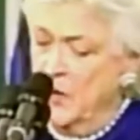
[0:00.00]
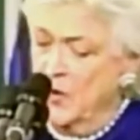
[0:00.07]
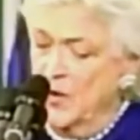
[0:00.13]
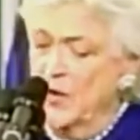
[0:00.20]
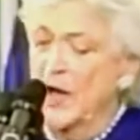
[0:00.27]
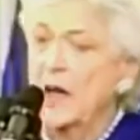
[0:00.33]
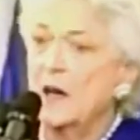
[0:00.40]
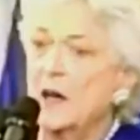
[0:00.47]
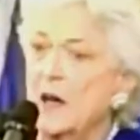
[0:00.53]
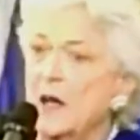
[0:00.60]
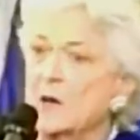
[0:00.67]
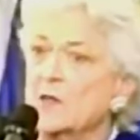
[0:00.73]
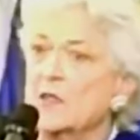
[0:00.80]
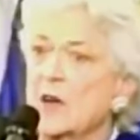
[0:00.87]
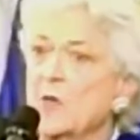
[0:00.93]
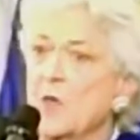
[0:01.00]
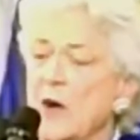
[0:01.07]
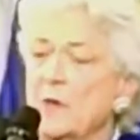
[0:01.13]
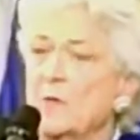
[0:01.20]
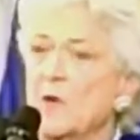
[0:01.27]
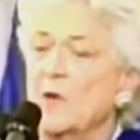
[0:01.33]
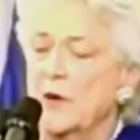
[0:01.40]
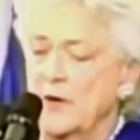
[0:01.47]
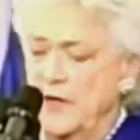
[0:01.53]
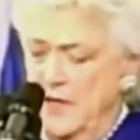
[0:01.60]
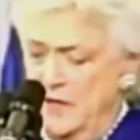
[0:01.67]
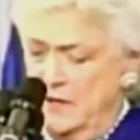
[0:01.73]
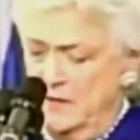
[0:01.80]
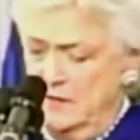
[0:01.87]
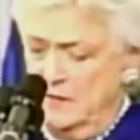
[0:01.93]
or not closing one more
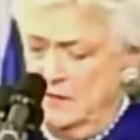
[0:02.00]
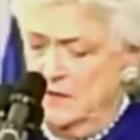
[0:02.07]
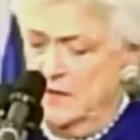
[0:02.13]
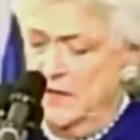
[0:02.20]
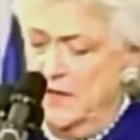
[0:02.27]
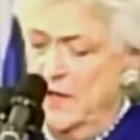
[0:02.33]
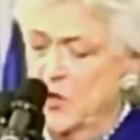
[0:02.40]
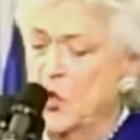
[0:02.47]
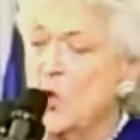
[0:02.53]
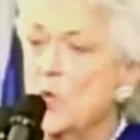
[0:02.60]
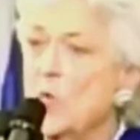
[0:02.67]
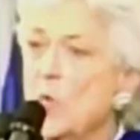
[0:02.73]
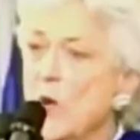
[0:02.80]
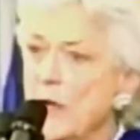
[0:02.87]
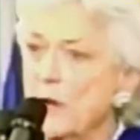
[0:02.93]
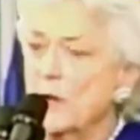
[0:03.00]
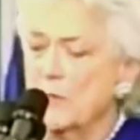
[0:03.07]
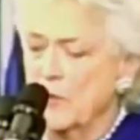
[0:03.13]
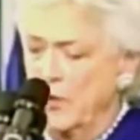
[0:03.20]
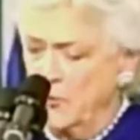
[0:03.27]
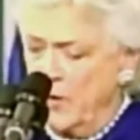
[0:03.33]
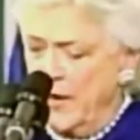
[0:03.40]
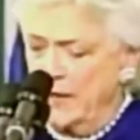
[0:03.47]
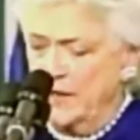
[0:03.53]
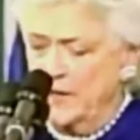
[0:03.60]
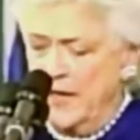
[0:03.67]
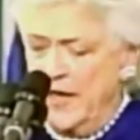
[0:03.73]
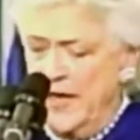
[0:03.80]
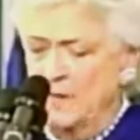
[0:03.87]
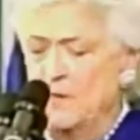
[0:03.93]
deal. You will regret
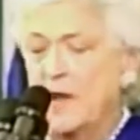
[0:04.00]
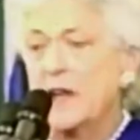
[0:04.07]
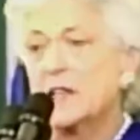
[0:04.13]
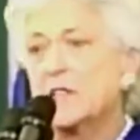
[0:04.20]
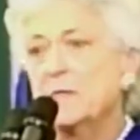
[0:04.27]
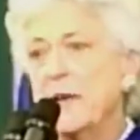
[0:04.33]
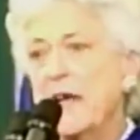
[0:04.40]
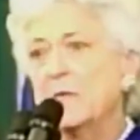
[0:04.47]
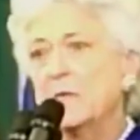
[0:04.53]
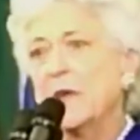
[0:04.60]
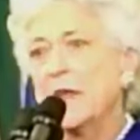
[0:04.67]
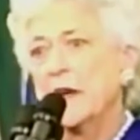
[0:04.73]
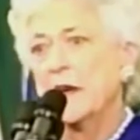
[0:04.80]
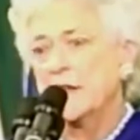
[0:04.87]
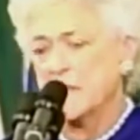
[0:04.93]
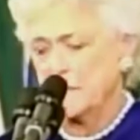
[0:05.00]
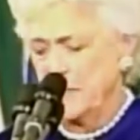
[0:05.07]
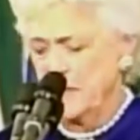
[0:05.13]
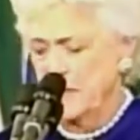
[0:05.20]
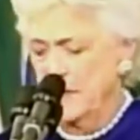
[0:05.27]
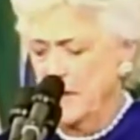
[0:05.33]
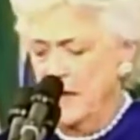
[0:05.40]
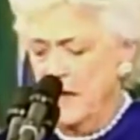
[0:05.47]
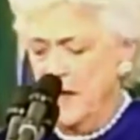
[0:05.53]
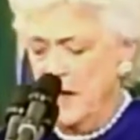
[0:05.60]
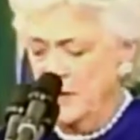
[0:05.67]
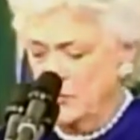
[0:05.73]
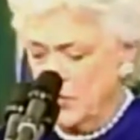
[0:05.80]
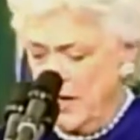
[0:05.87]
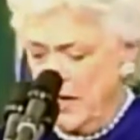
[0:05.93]
time not spent with a husband,
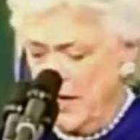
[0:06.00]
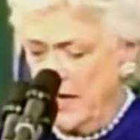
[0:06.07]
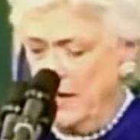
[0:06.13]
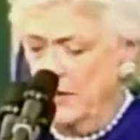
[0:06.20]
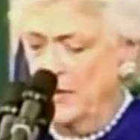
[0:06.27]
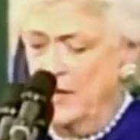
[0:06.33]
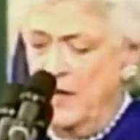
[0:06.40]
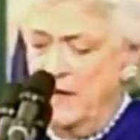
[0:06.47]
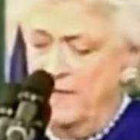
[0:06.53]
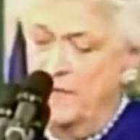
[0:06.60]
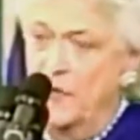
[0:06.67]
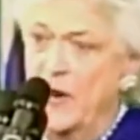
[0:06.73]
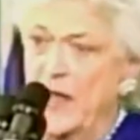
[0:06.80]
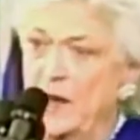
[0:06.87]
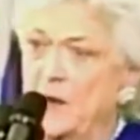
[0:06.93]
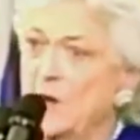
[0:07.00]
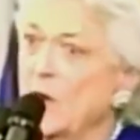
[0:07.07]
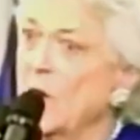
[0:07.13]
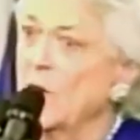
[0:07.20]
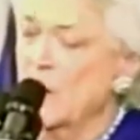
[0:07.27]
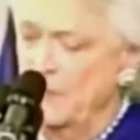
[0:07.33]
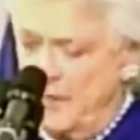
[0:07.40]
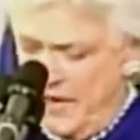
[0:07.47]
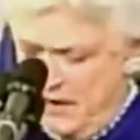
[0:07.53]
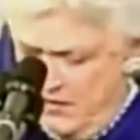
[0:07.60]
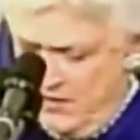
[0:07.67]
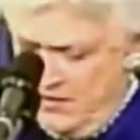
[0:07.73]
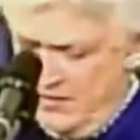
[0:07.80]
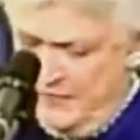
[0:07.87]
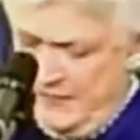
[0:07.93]
a child, a friend, or a
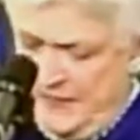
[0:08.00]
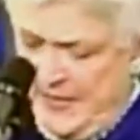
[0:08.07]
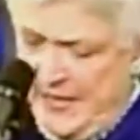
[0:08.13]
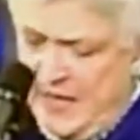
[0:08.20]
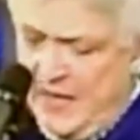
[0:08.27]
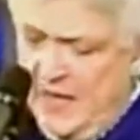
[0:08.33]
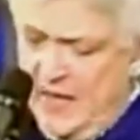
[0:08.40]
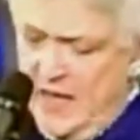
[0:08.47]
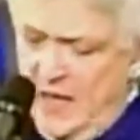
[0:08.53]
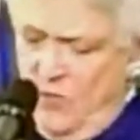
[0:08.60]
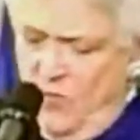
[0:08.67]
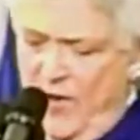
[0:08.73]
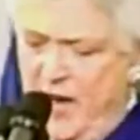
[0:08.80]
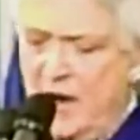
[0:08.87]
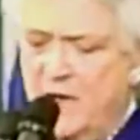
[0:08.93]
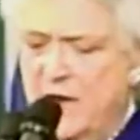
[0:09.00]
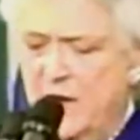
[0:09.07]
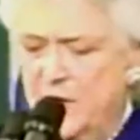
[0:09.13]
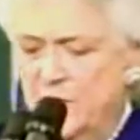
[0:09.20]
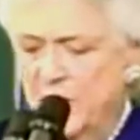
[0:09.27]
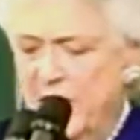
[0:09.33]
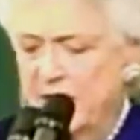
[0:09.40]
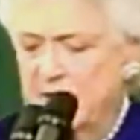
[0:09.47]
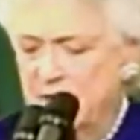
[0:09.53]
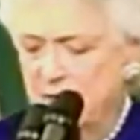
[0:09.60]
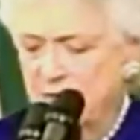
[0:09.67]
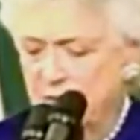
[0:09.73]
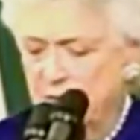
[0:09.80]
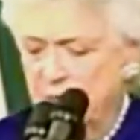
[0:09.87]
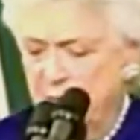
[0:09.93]
parent. We are in a
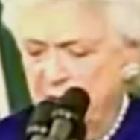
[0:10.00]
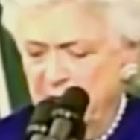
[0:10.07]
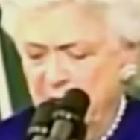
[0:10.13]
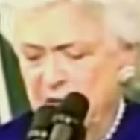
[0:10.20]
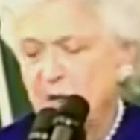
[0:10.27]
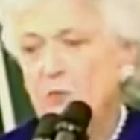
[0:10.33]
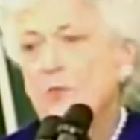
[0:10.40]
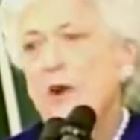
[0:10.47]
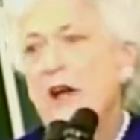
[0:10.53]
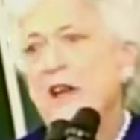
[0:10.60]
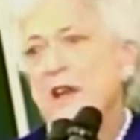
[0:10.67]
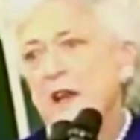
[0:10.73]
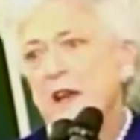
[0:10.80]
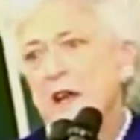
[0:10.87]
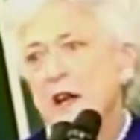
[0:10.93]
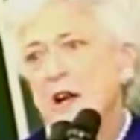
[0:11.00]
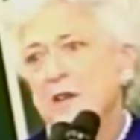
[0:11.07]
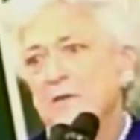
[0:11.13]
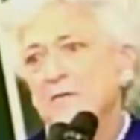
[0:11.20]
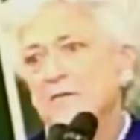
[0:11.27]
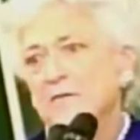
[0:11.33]
transitional period right now.